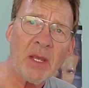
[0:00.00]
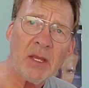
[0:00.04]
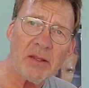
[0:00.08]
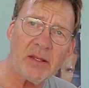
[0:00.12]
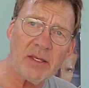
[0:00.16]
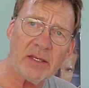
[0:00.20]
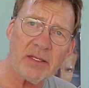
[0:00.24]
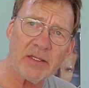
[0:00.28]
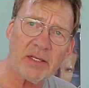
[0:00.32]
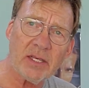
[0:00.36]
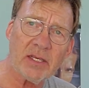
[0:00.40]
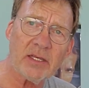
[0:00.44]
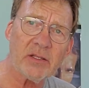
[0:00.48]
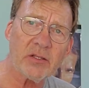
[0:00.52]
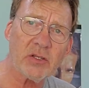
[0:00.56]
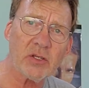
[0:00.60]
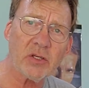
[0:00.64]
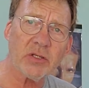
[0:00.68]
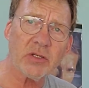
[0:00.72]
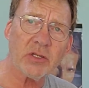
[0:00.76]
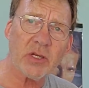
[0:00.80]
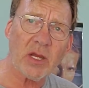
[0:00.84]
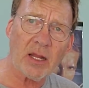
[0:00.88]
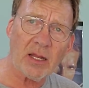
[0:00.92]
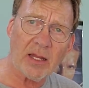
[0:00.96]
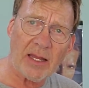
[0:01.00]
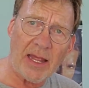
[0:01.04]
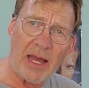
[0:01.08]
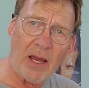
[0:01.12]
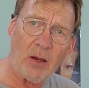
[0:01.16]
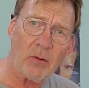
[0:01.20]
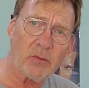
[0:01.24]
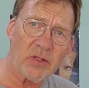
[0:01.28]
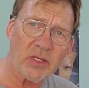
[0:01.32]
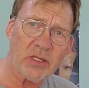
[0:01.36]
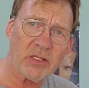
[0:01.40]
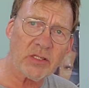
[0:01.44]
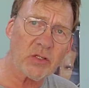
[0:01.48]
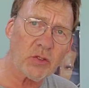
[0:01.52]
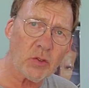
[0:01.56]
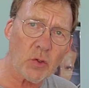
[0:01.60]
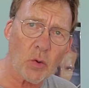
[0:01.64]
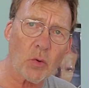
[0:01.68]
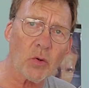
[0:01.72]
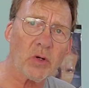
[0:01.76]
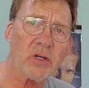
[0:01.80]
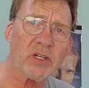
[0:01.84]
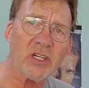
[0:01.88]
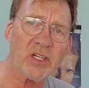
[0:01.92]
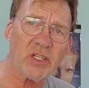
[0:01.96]
These hinges allowed this
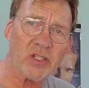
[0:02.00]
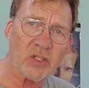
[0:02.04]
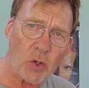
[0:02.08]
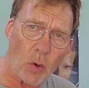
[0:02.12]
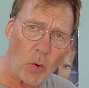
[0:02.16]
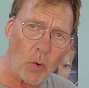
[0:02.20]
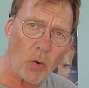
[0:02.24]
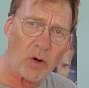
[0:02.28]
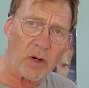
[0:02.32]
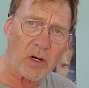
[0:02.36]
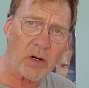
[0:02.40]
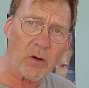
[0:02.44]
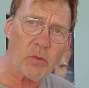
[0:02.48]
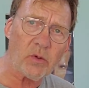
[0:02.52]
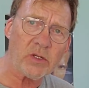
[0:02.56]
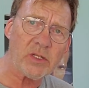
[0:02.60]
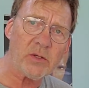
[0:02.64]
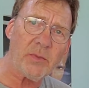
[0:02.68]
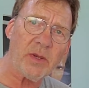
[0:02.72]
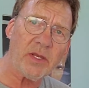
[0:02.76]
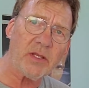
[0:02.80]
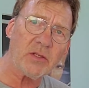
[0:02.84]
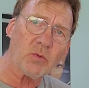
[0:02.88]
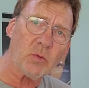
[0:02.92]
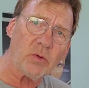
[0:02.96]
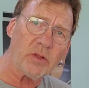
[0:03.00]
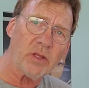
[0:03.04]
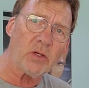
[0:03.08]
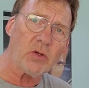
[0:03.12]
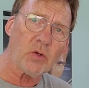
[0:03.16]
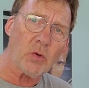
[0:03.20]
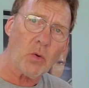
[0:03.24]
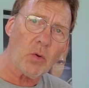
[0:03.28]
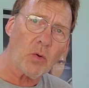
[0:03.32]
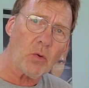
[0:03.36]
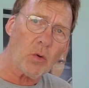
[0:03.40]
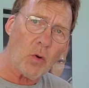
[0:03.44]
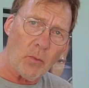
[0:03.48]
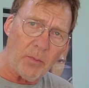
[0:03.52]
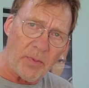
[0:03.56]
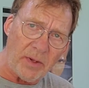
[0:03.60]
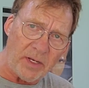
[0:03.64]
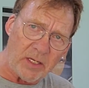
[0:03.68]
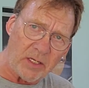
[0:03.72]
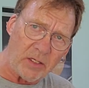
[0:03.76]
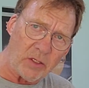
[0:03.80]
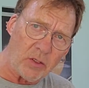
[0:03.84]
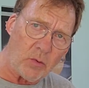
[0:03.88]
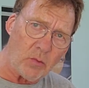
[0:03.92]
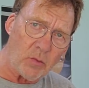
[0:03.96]
door to torque, which means when the door opened
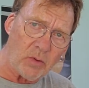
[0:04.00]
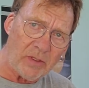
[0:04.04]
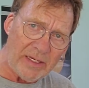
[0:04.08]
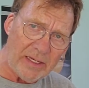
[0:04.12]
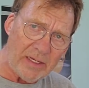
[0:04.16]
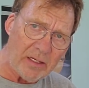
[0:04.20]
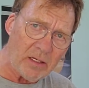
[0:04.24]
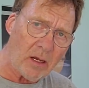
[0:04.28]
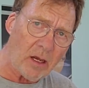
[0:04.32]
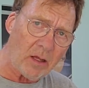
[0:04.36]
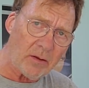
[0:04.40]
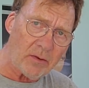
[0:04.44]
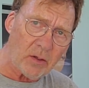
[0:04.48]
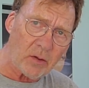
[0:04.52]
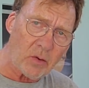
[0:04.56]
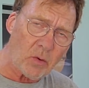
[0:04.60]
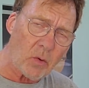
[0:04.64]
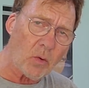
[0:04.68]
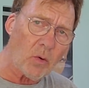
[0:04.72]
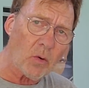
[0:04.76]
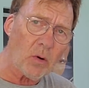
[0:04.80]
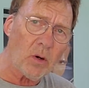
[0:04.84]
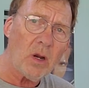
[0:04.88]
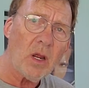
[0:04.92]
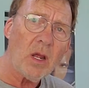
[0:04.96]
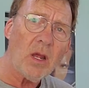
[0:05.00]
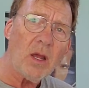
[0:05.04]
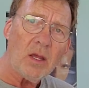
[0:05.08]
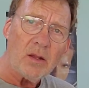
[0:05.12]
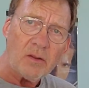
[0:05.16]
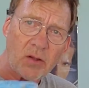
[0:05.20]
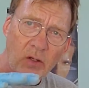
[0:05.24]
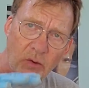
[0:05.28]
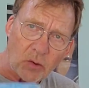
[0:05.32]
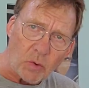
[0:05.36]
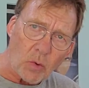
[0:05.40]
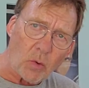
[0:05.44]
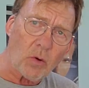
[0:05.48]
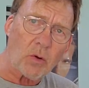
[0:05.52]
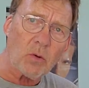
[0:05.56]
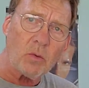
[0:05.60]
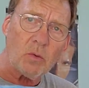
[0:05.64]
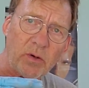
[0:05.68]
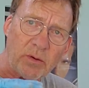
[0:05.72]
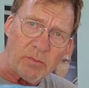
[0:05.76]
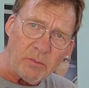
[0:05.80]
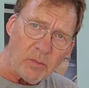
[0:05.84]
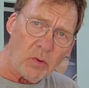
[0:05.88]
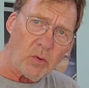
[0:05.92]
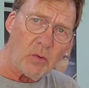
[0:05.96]
and you leaned on the door
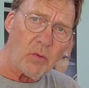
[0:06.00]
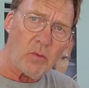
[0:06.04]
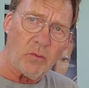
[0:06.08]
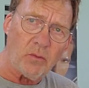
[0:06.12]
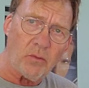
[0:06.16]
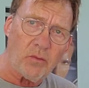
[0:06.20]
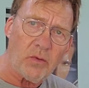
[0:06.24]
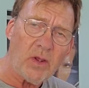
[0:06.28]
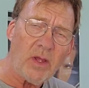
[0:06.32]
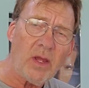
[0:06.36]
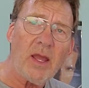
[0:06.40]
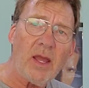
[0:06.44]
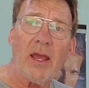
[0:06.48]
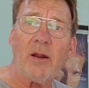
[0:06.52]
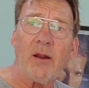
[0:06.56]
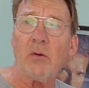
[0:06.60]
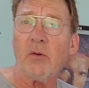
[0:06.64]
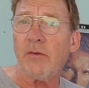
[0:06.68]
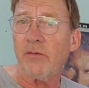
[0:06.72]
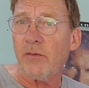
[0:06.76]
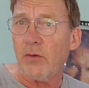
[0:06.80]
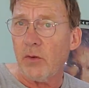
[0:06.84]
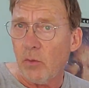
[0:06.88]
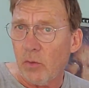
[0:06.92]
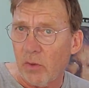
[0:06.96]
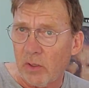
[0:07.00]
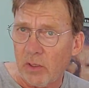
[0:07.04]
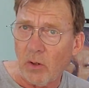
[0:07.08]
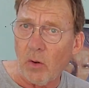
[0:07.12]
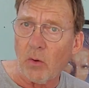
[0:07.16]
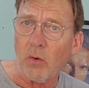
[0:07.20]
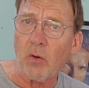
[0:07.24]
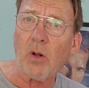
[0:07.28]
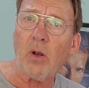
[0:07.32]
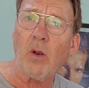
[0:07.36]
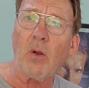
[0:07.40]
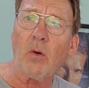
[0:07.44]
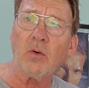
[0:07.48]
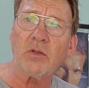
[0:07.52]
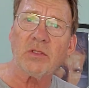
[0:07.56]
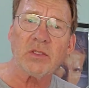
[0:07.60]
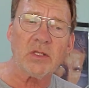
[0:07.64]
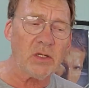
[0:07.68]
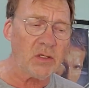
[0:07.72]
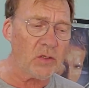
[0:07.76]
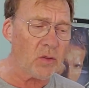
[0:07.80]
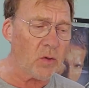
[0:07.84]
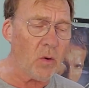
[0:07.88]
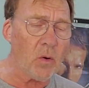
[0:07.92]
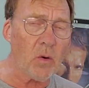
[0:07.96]
would move. And if you would go close
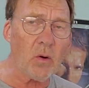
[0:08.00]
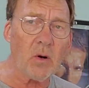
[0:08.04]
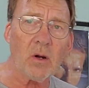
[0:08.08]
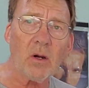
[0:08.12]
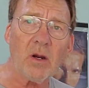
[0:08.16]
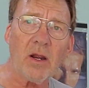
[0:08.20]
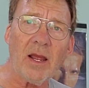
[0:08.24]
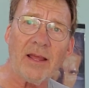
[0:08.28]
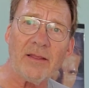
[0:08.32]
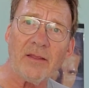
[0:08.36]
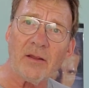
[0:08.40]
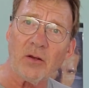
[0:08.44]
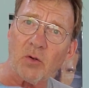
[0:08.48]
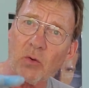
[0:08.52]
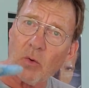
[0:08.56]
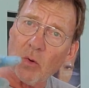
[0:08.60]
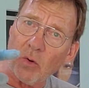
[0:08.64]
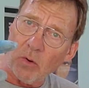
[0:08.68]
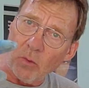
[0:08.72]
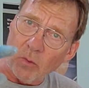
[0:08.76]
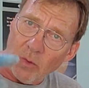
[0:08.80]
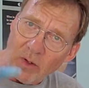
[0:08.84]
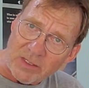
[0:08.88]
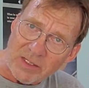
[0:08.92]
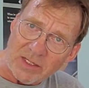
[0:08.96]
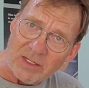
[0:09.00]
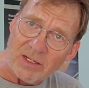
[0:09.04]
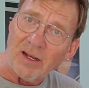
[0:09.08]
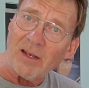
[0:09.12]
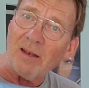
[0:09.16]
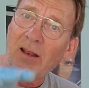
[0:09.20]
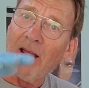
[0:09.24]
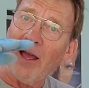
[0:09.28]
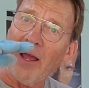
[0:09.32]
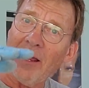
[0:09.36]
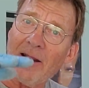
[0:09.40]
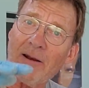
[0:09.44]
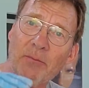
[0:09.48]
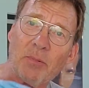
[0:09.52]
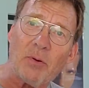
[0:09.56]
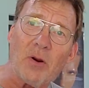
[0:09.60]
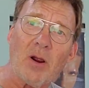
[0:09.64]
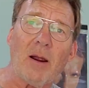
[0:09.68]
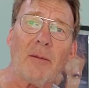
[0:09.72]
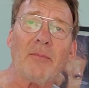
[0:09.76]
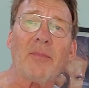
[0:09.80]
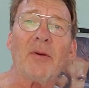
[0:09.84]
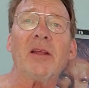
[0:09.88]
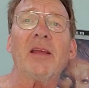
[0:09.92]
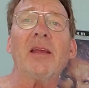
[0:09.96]
the door and the door wasn't aligned
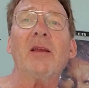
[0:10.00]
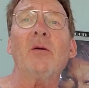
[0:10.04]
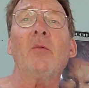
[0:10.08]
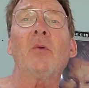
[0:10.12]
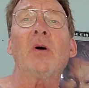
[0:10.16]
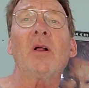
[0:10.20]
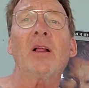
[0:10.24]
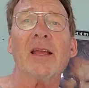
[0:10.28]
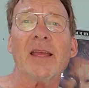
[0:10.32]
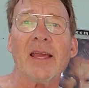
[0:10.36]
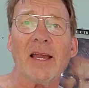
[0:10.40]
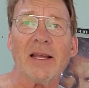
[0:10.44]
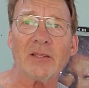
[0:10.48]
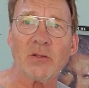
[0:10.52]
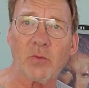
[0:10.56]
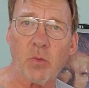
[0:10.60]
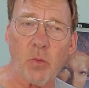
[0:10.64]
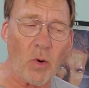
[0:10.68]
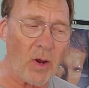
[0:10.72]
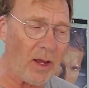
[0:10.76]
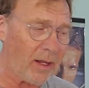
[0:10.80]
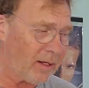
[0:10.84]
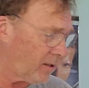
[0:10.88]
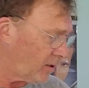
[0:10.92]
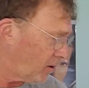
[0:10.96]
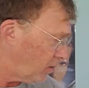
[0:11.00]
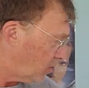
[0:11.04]
properly, well, guess what?